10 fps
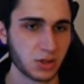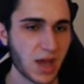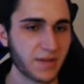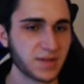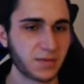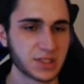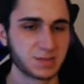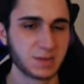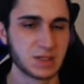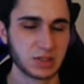You have different
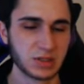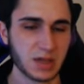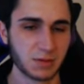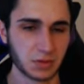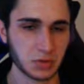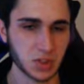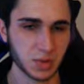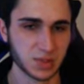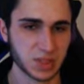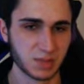speeds you can get with cruise boost,